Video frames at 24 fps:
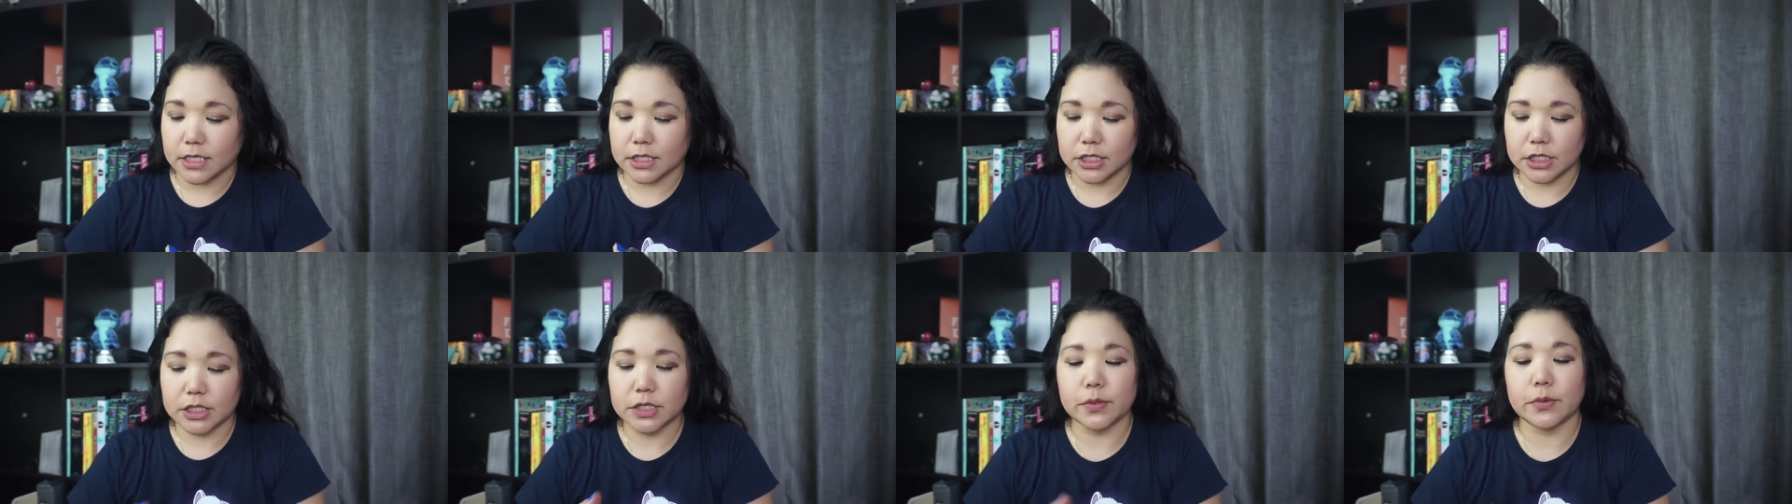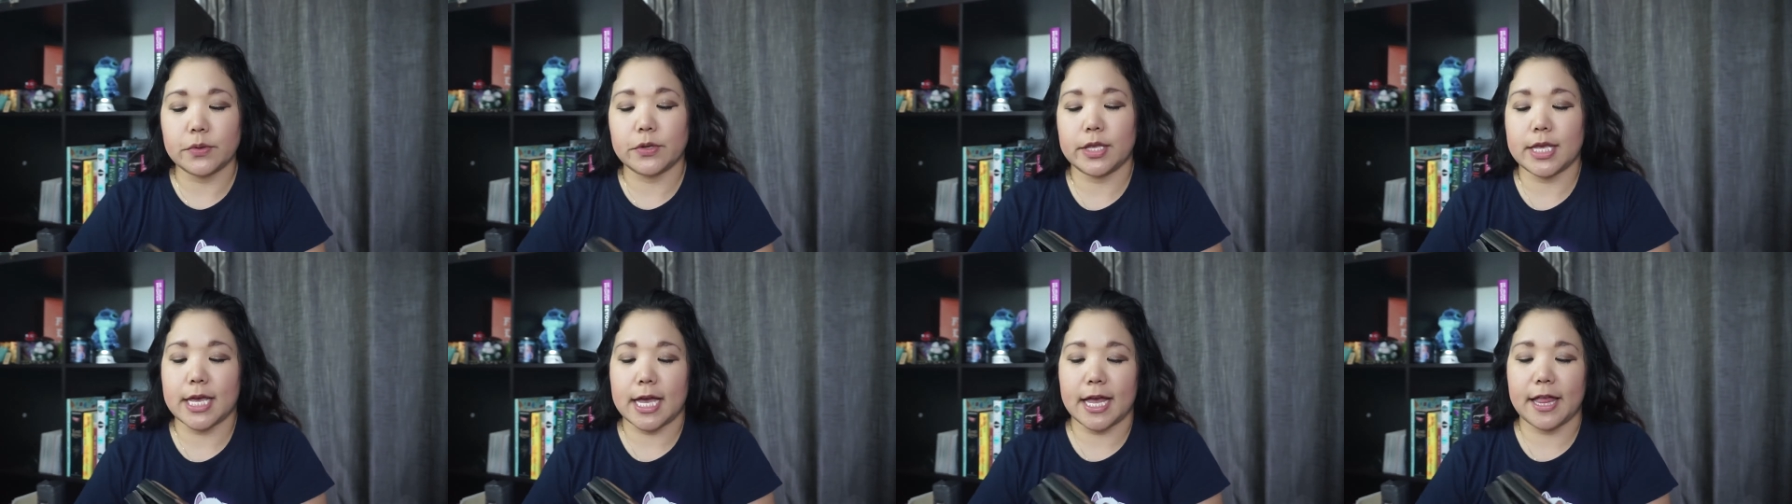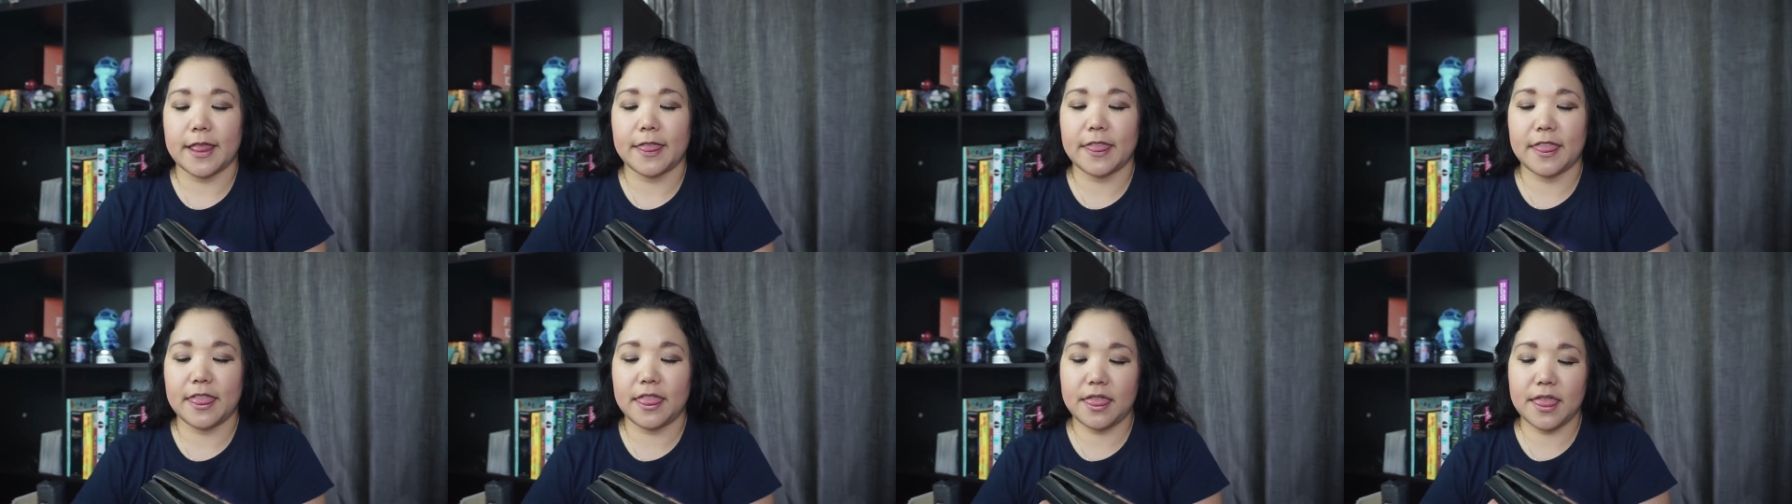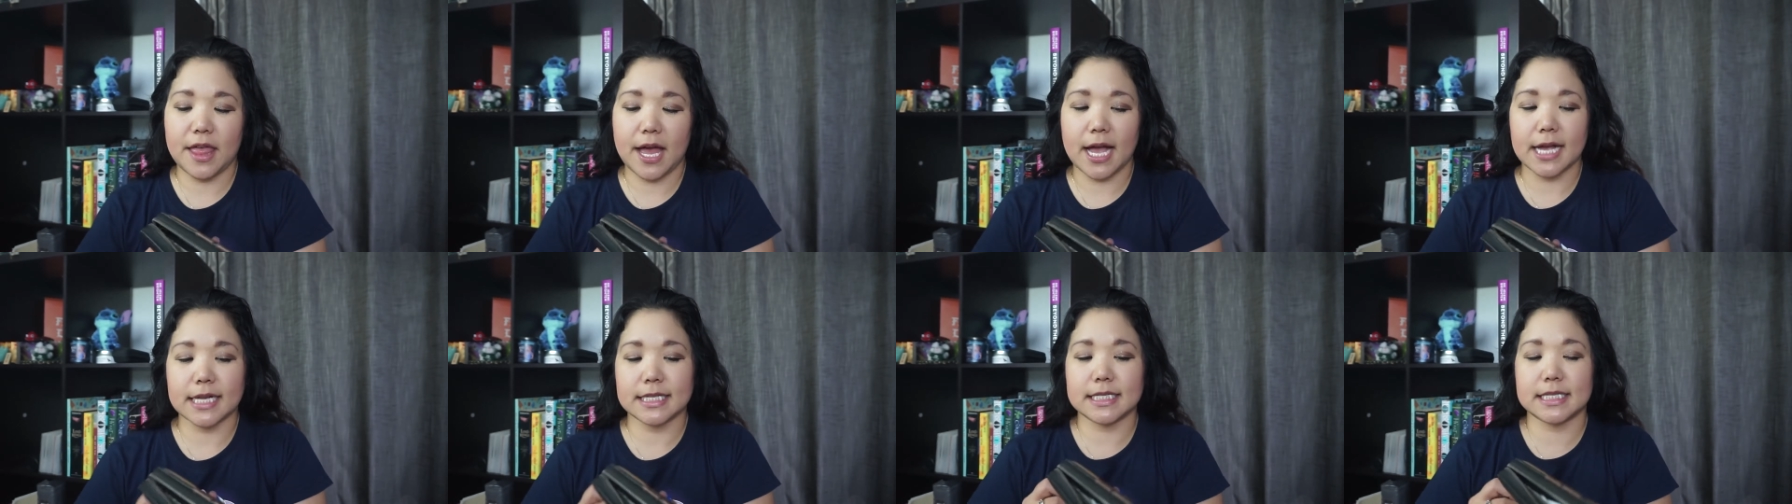So yeah,
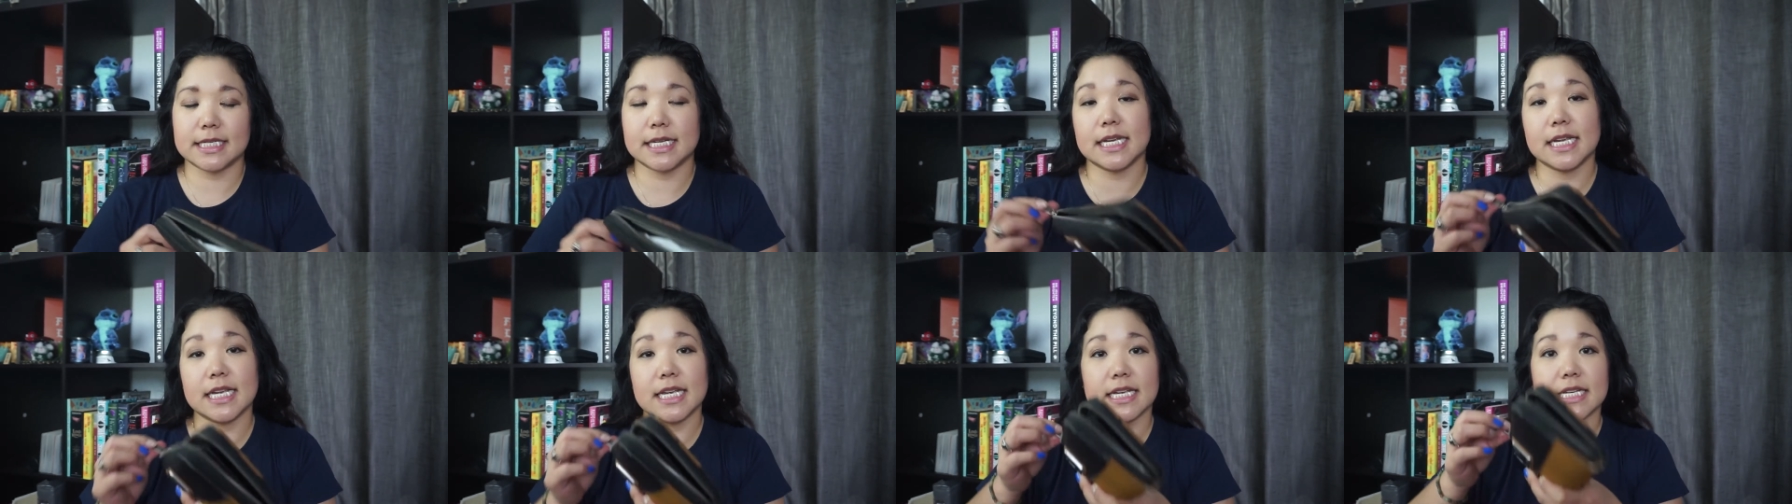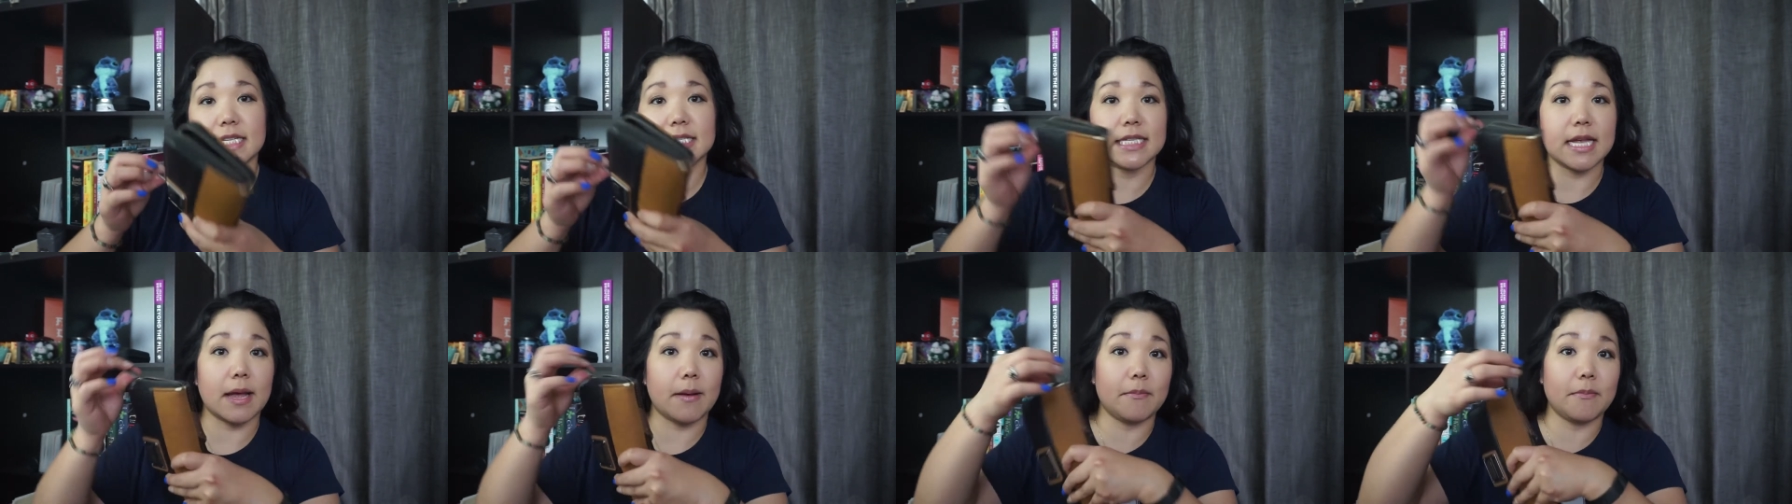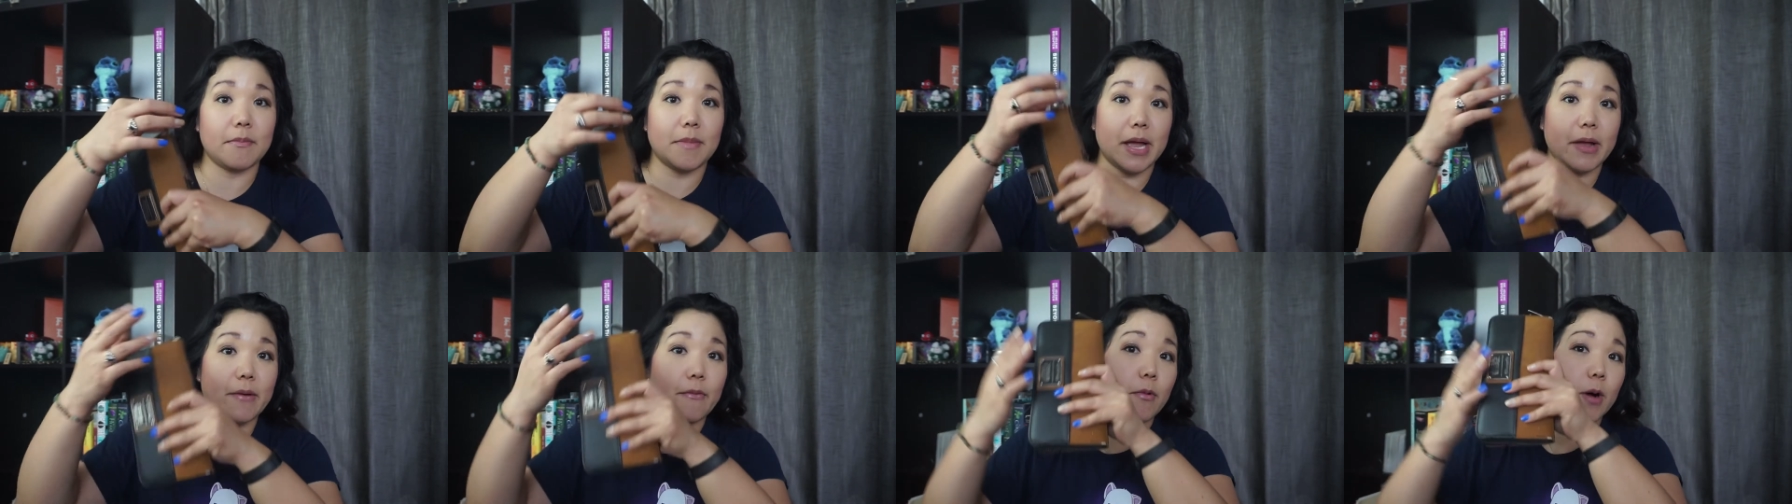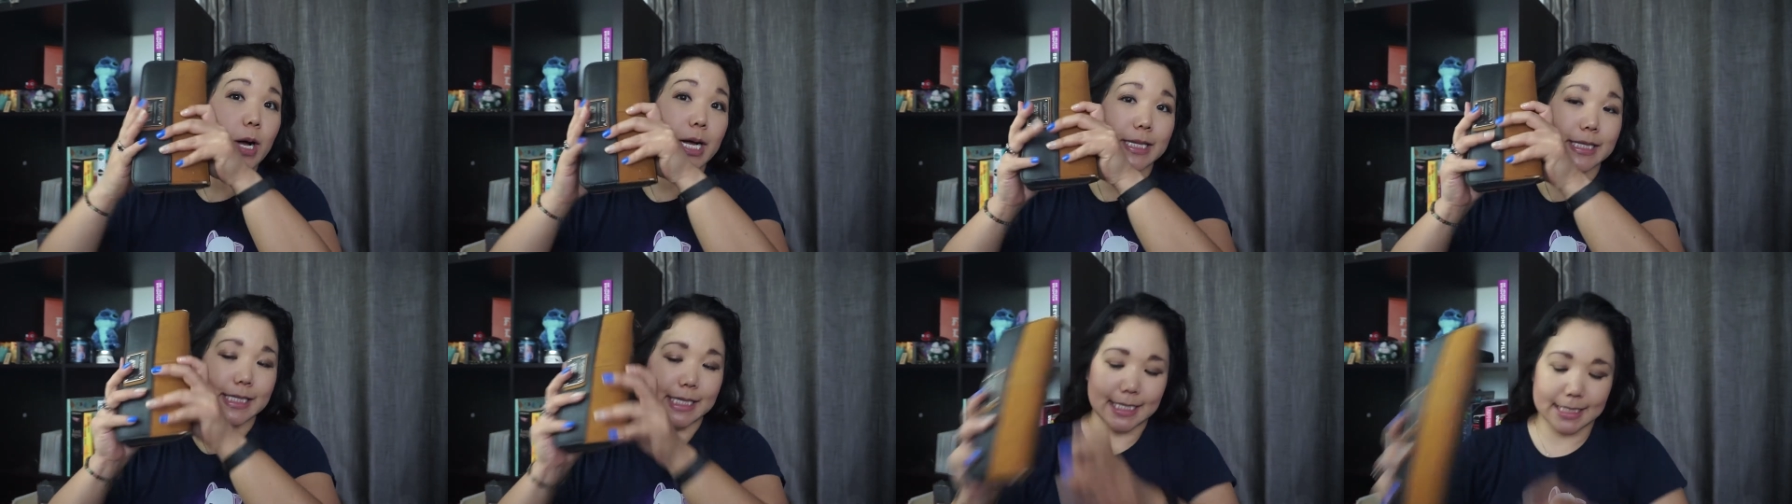that is my
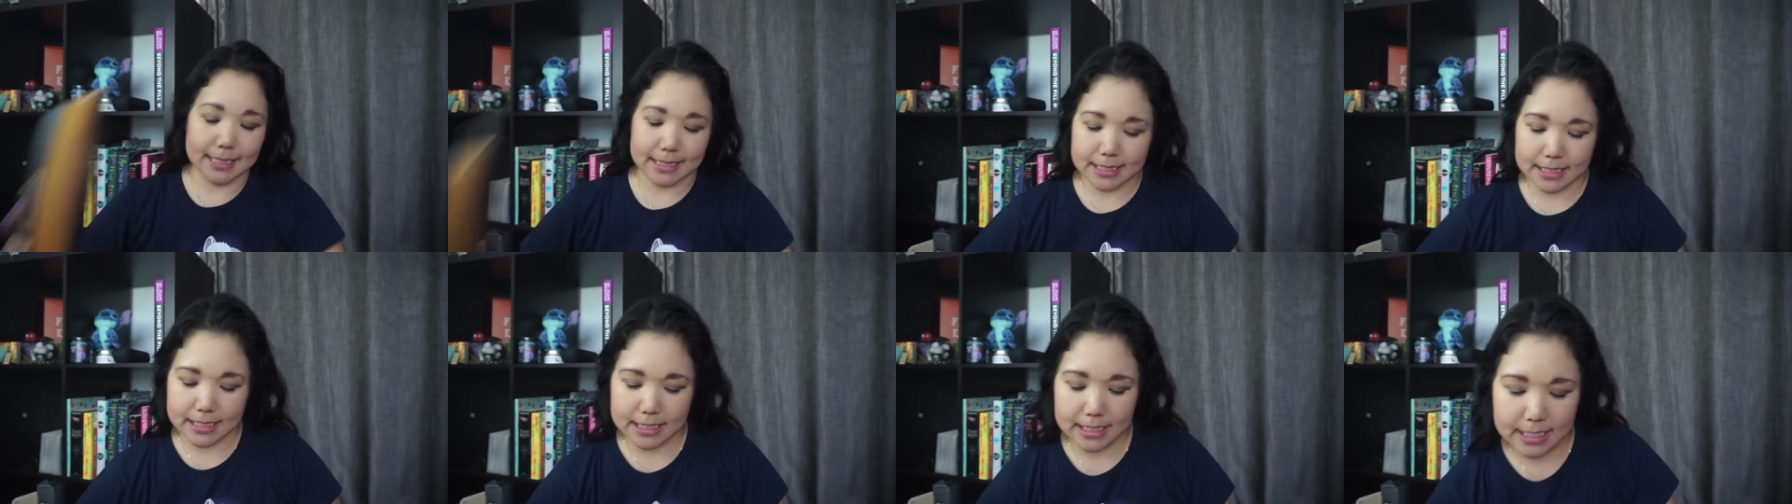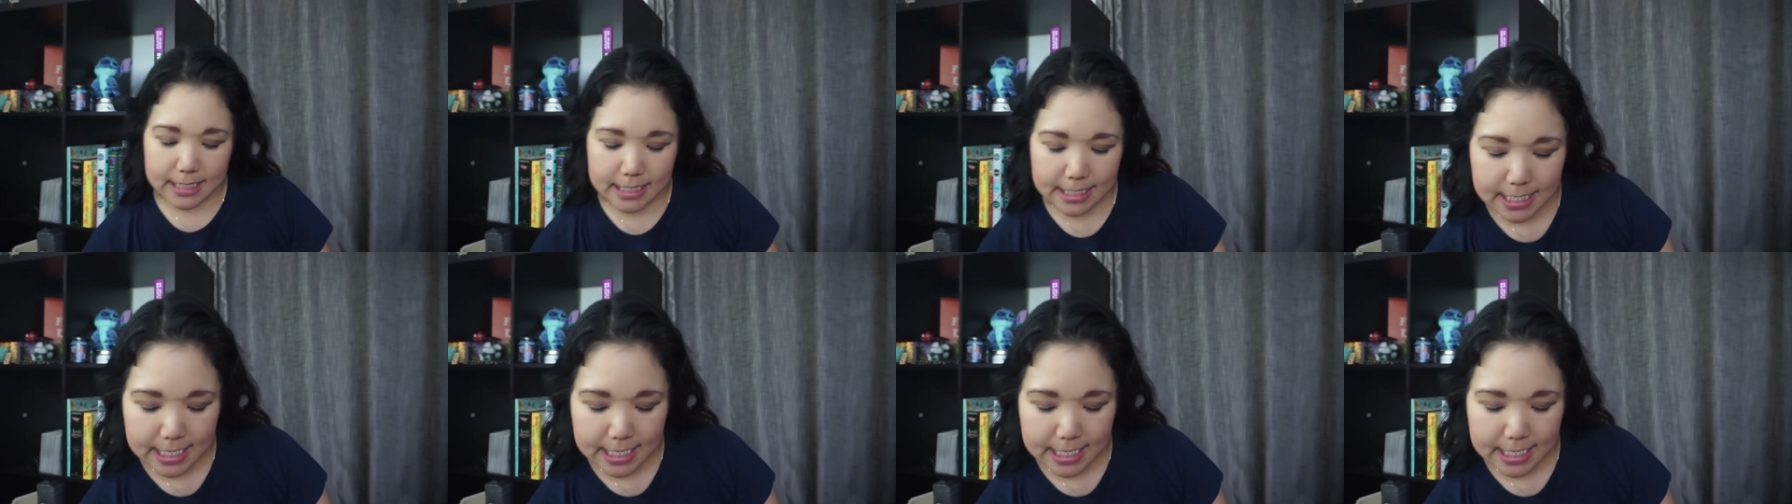wallet.